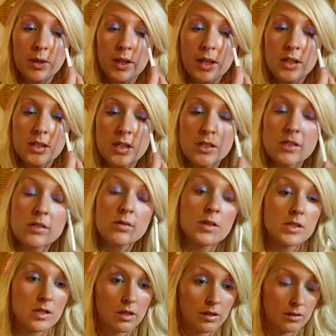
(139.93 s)
blend into
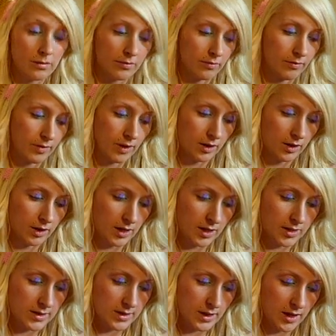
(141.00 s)
each other very
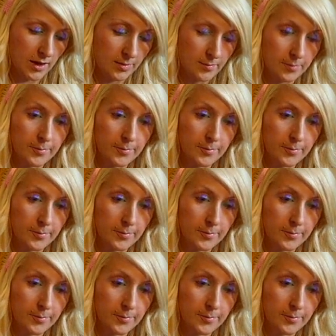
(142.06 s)
nicely.